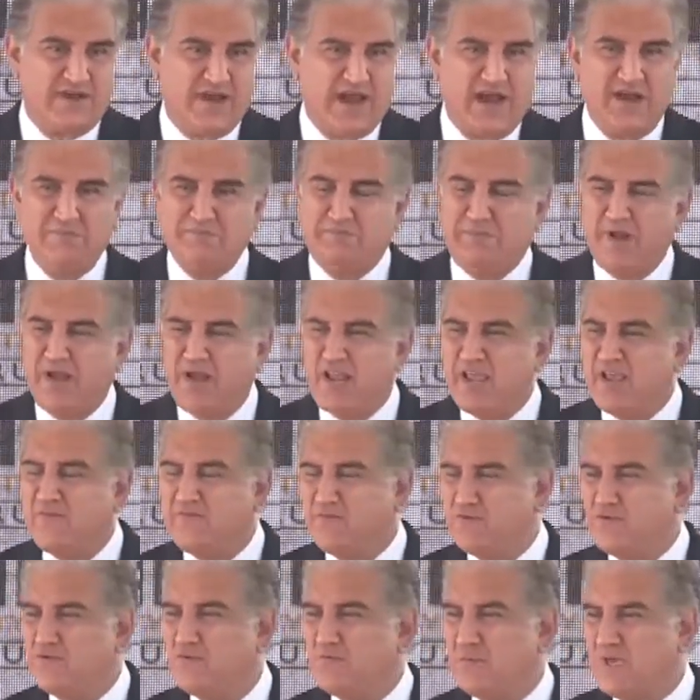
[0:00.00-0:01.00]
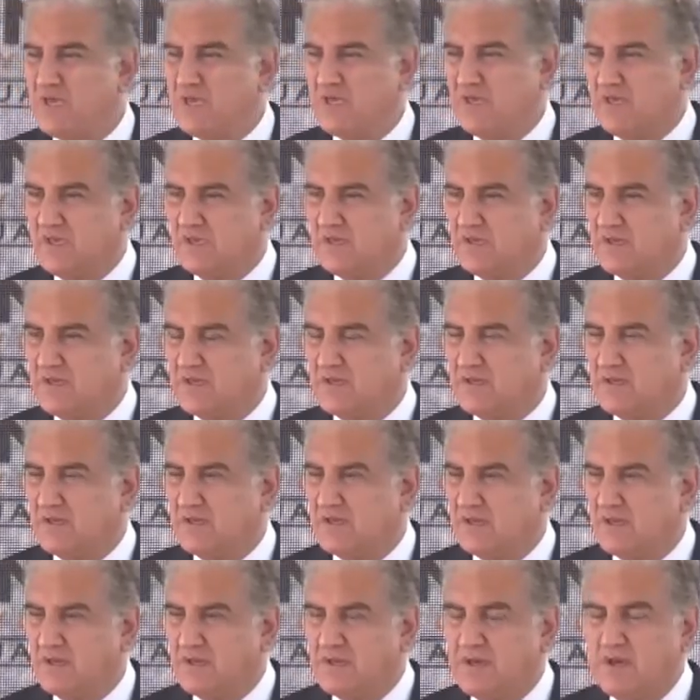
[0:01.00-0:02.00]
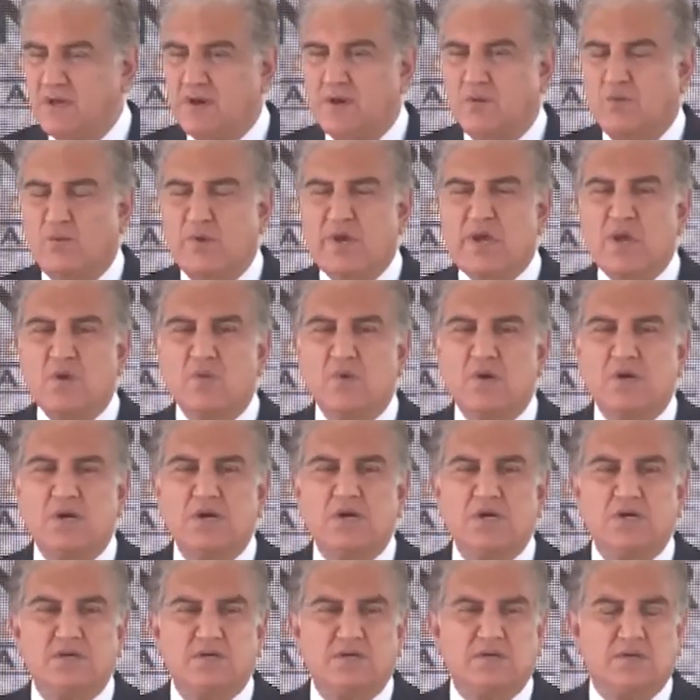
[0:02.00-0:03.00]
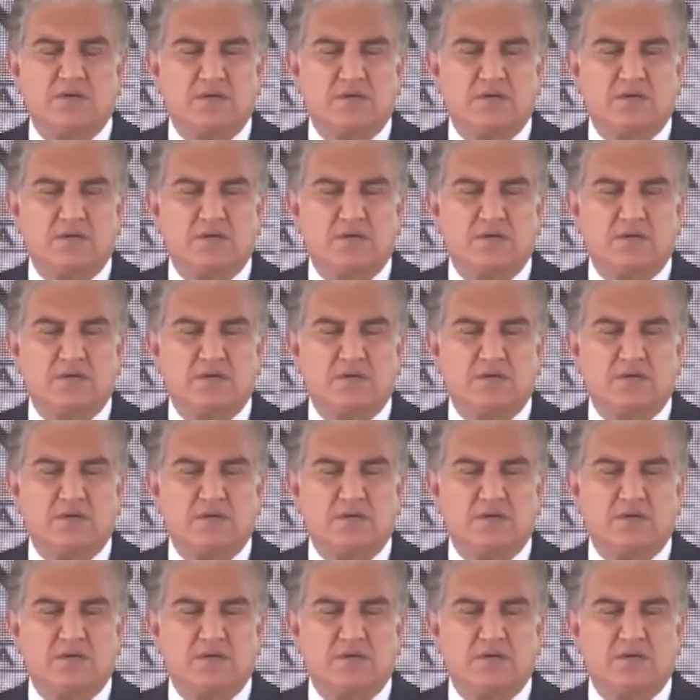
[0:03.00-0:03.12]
And believe you me, we were